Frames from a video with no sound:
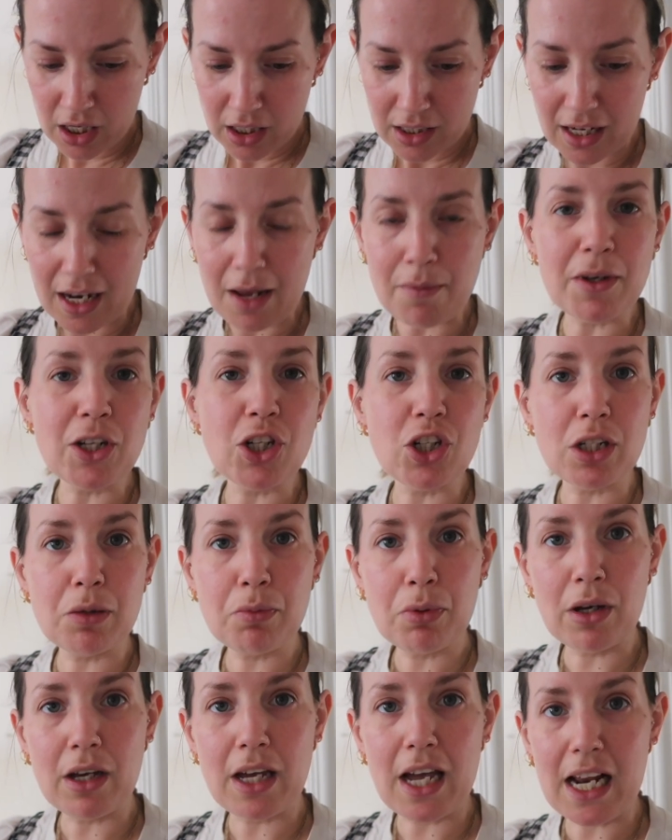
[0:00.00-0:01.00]
So let me
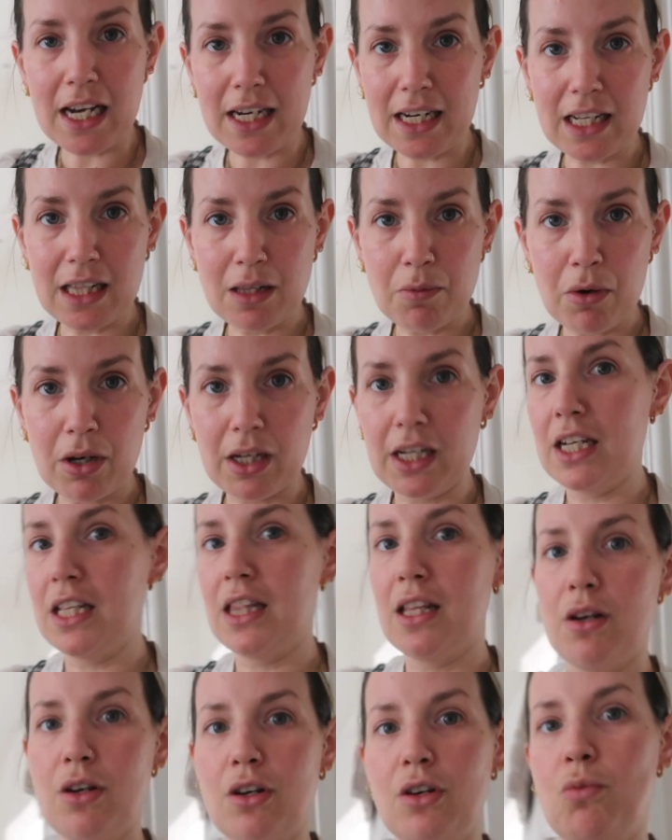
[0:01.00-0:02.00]
just put Elliot in the buggy
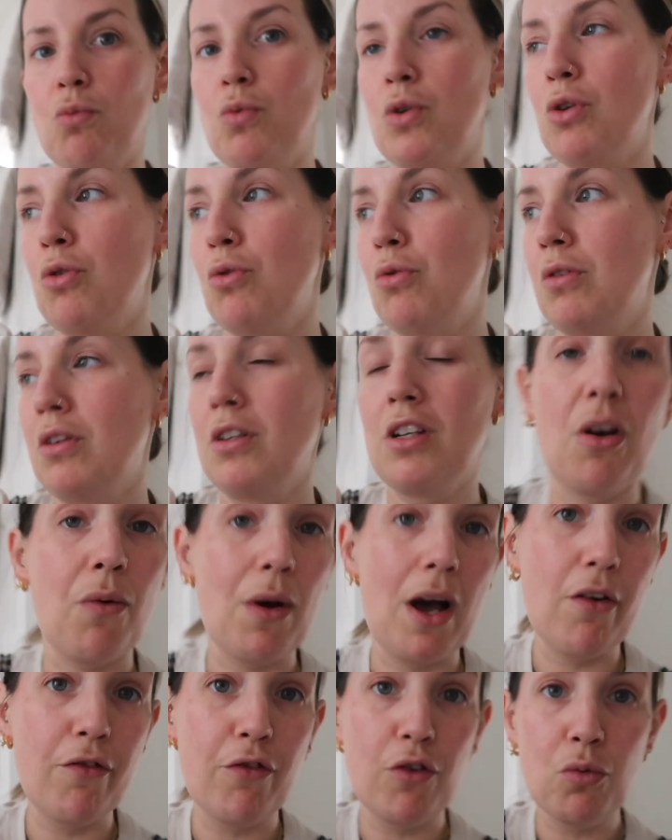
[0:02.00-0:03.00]
and then we'll
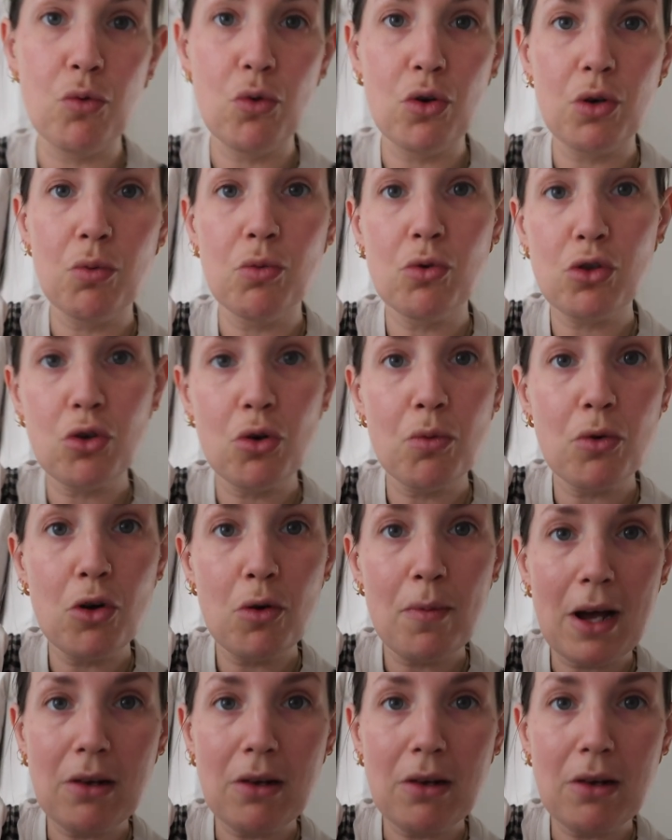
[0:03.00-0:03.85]
go out for a walk and we'll talk more